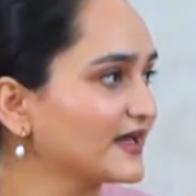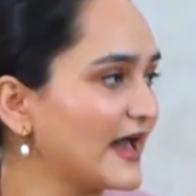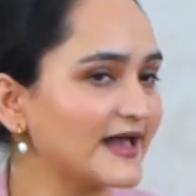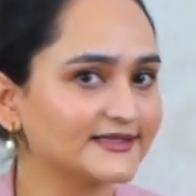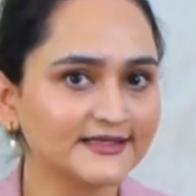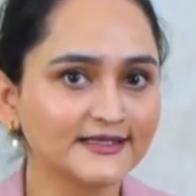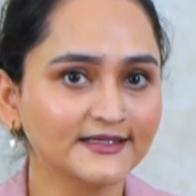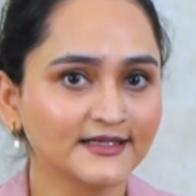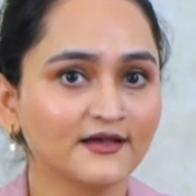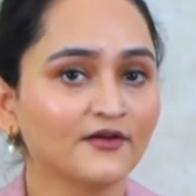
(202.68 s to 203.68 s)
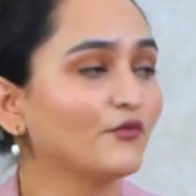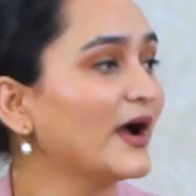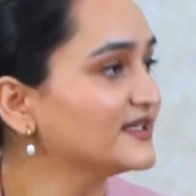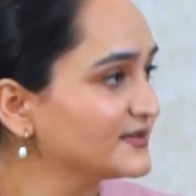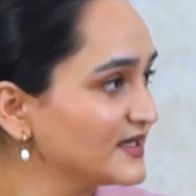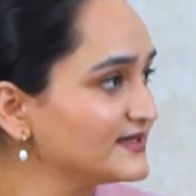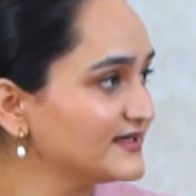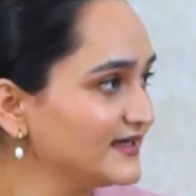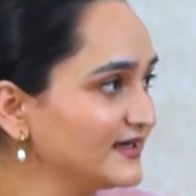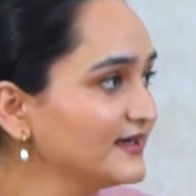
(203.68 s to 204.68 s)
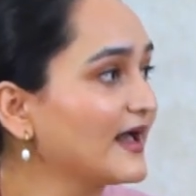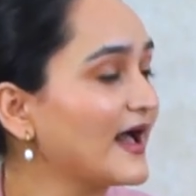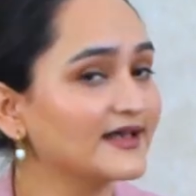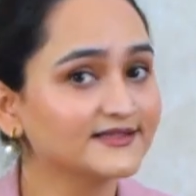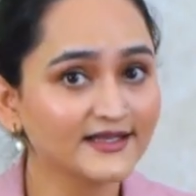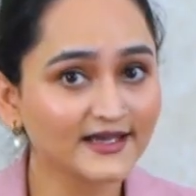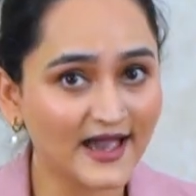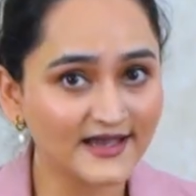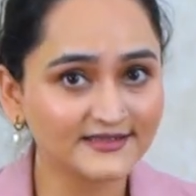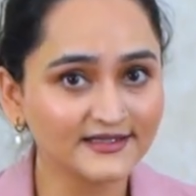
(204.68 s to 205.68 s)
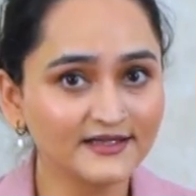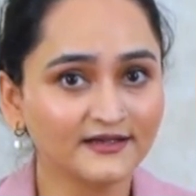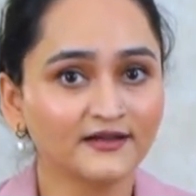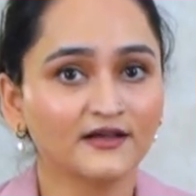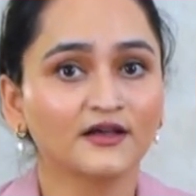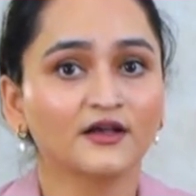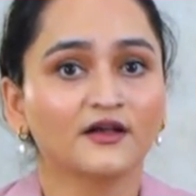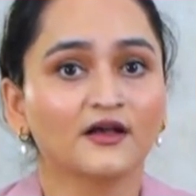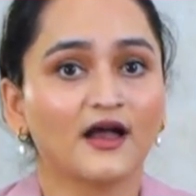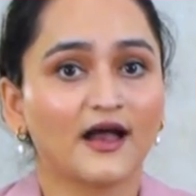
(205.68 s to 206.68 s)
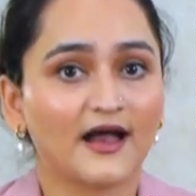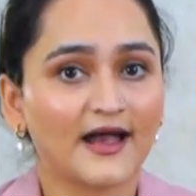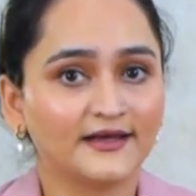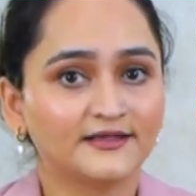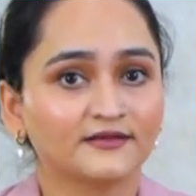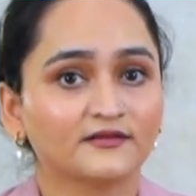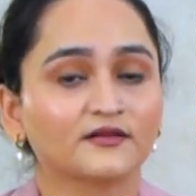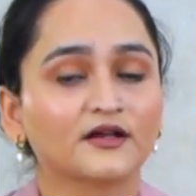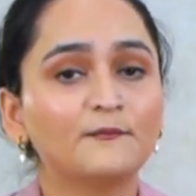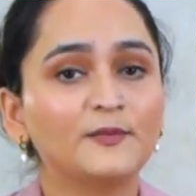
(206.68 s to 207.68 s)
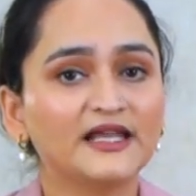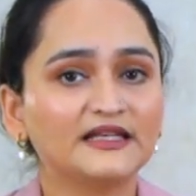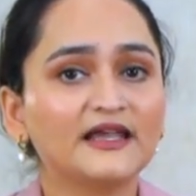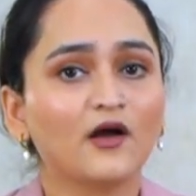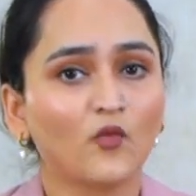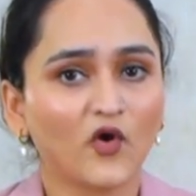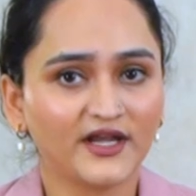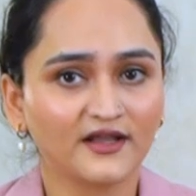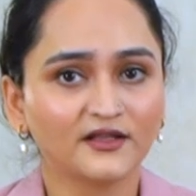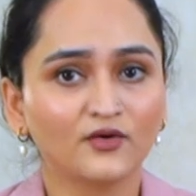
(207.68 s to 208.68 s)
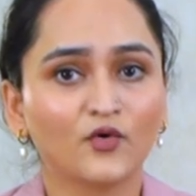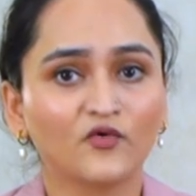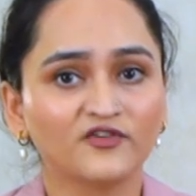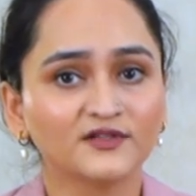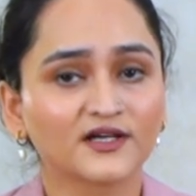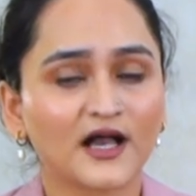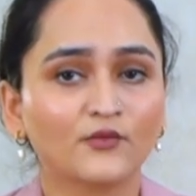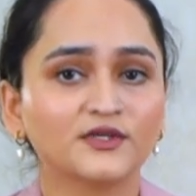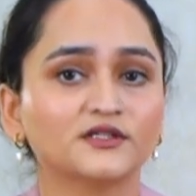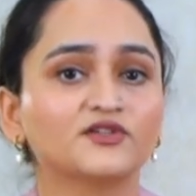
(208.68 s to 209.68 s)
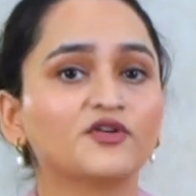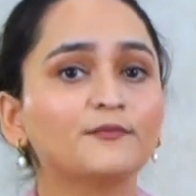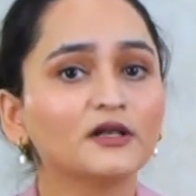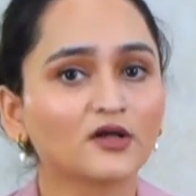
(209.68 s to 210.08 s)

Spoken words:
kojic acid, vitamin C, azelaic acid, and completely avoiding the over-the-counter triple